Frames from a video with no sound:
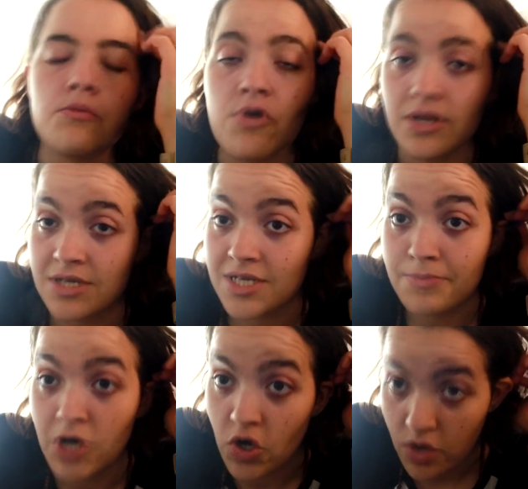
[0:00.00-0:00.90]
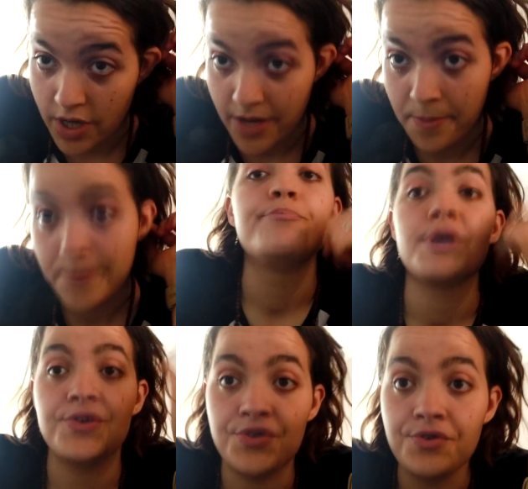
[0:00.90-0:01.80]
Princess Mononoke
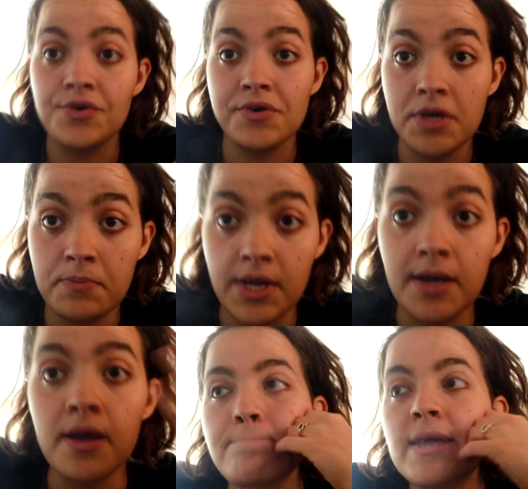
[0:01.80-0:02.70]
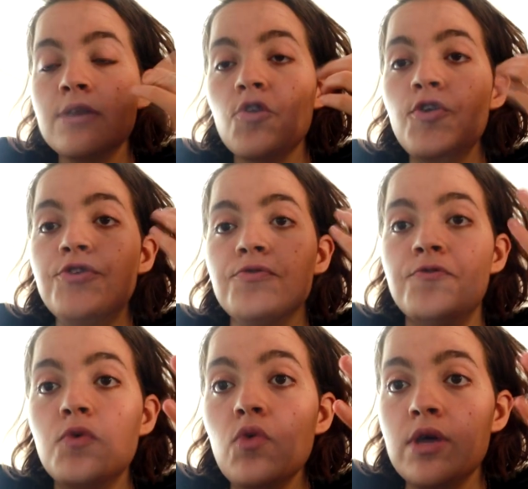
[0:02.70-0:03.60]
by Studio Ghibli. And the reason
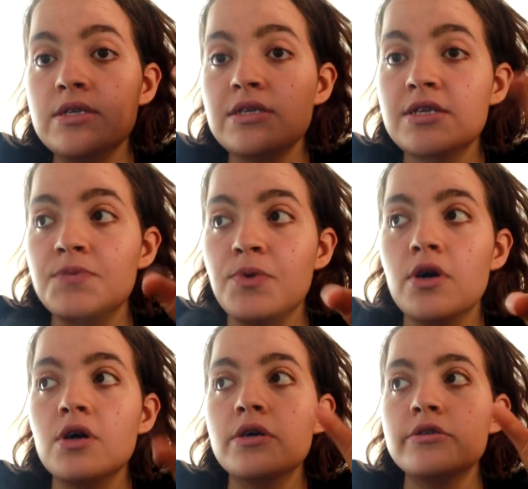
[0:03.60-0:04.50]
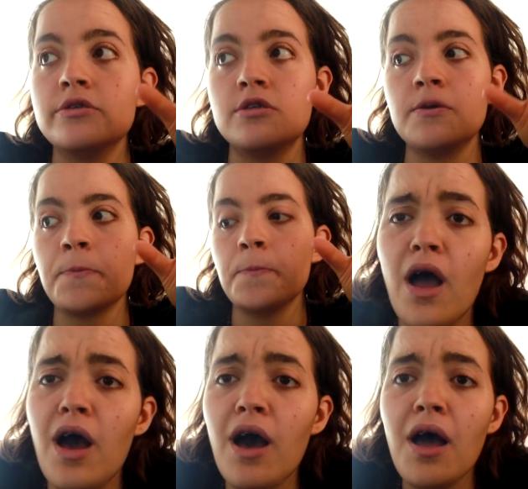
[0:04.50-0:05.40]
for this is because,
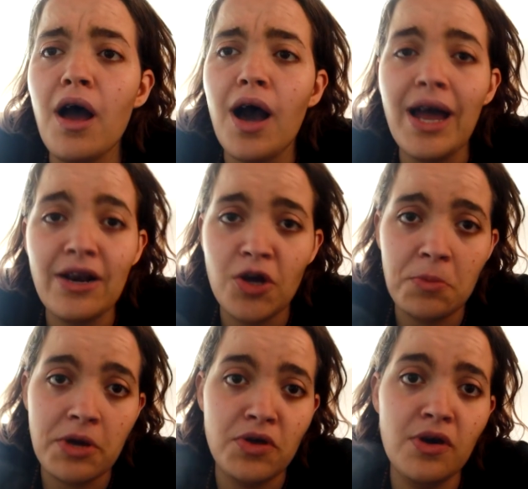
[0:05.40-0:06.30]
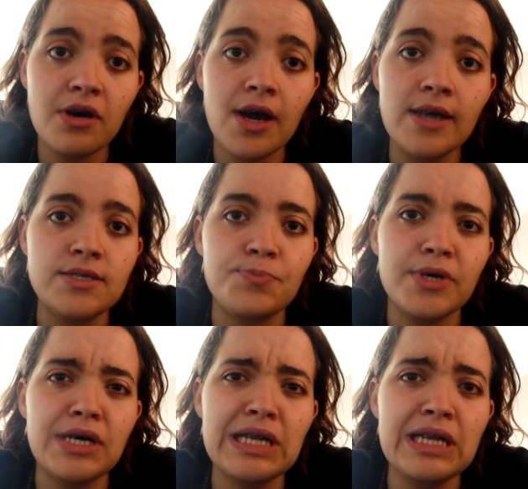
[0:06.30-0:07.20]
I don't know about you guys,
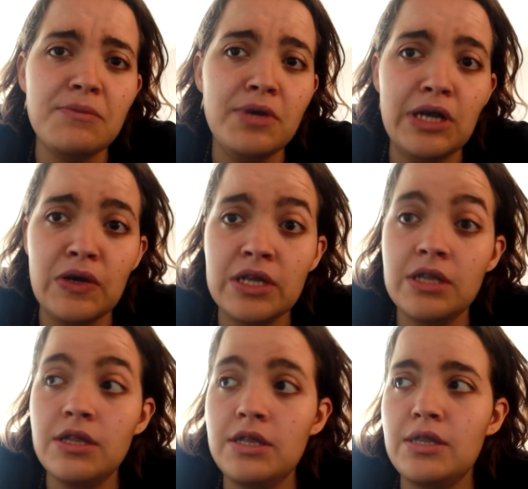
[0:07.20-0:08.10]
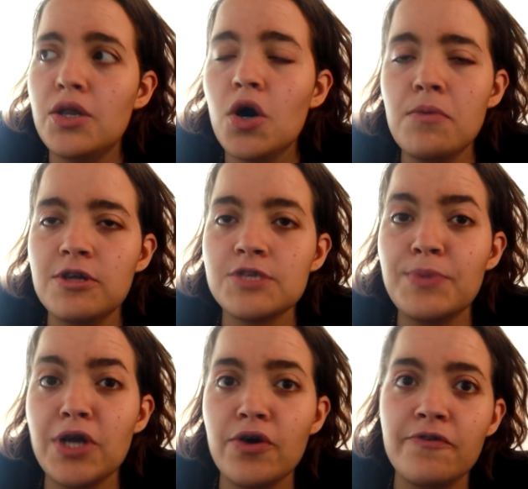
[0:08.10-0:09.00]
but let me know in the comments
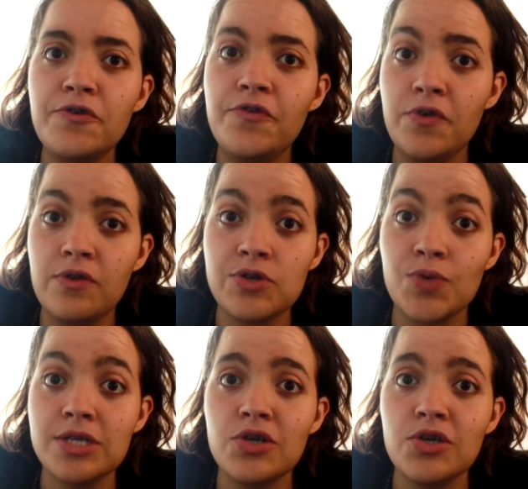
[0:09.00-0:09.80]
below if you feel this way